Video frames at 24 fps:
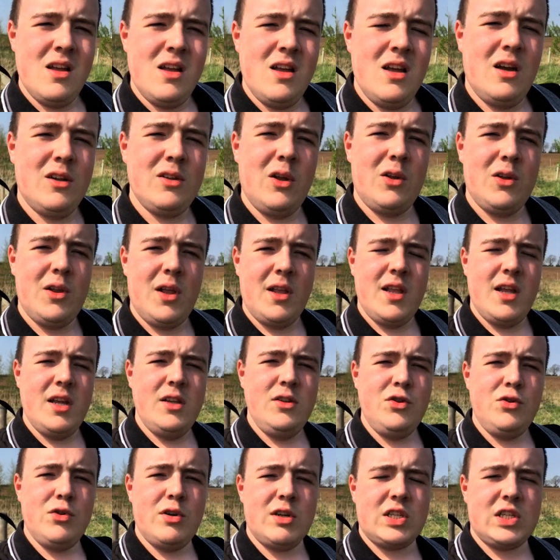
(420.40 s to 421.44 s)
And on an
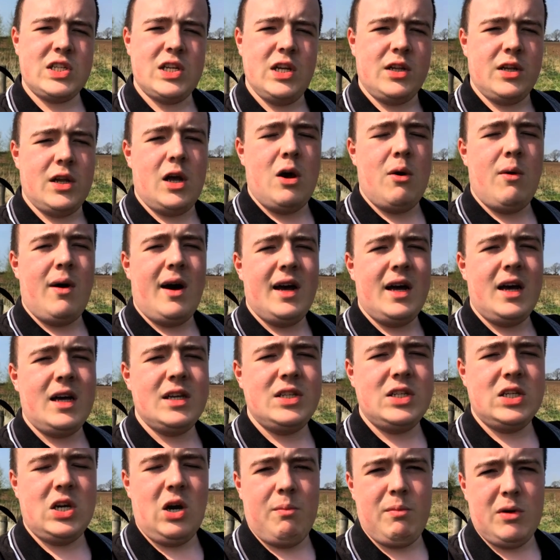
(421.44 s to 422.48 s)
interesting note, I
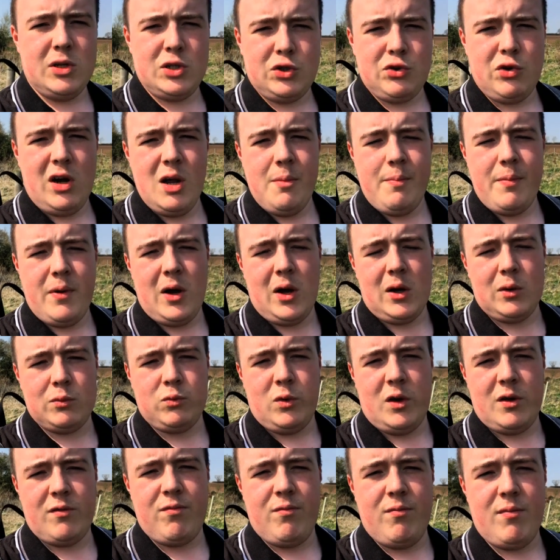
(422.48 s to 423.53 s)
actually got my tripod
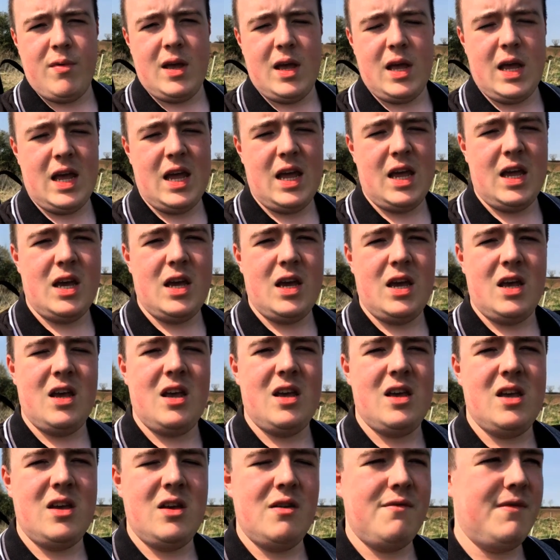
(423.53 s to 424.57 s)
with me
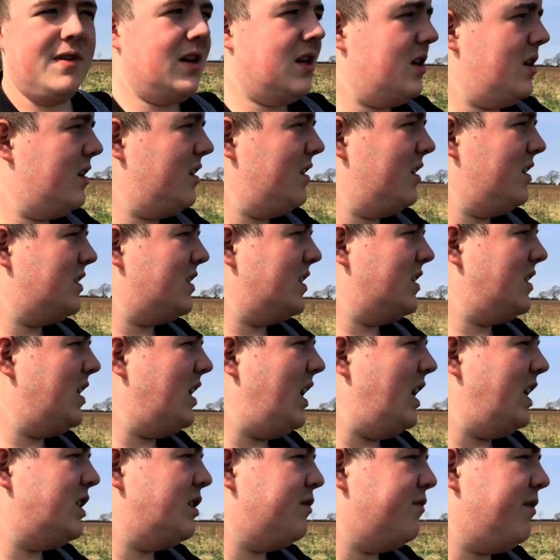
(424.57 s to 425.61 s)
because in
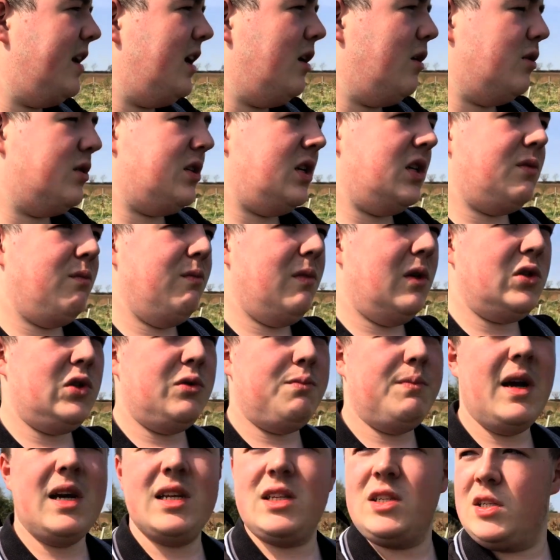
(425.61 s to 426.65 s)
these fields it's
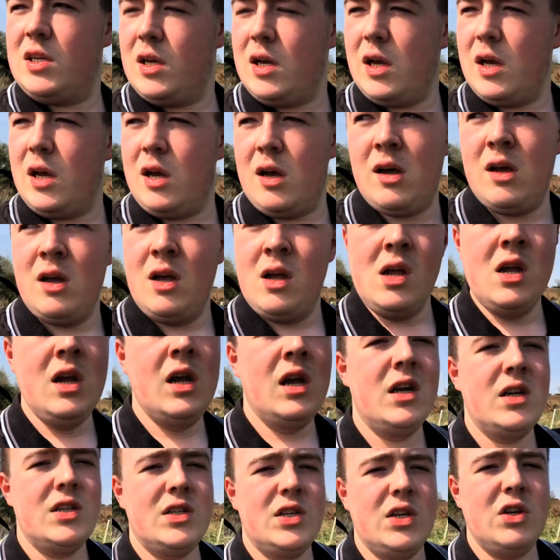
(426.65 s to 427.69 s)
much better
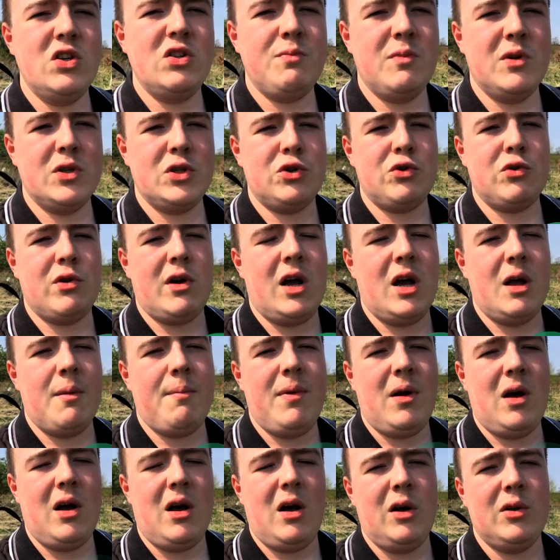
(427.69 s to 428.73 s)
to use my
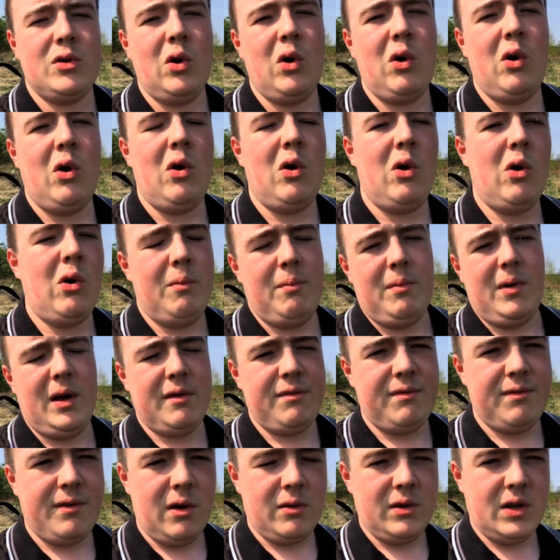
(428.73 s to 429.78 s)
tripod or my
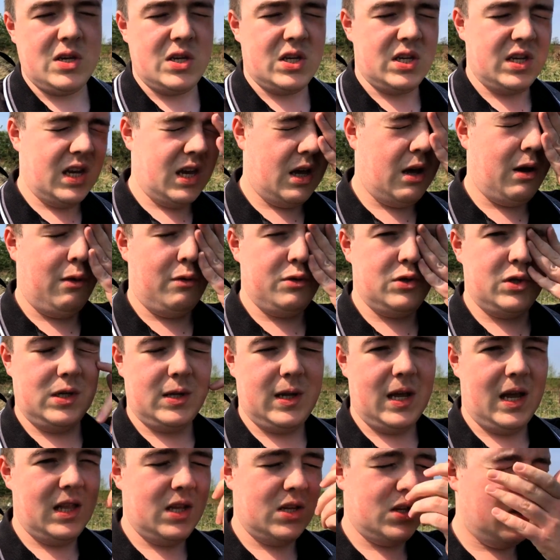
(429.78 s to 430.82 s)
phone itself, so
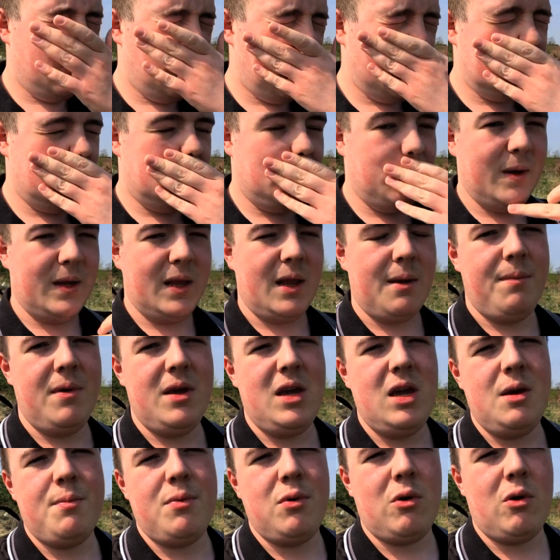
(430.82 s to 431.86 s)
then there's not too many
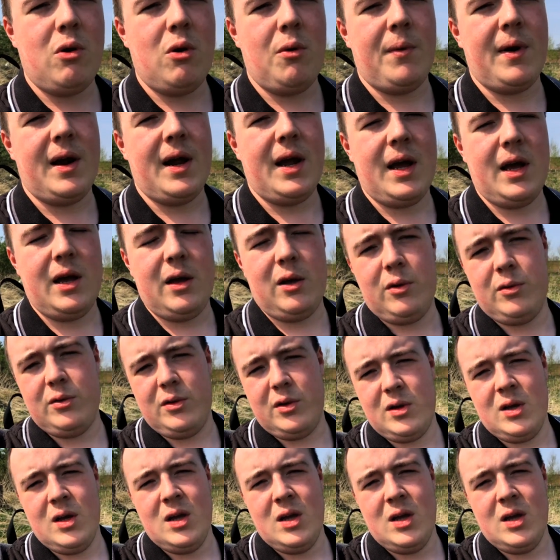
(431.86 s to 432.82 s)
people around.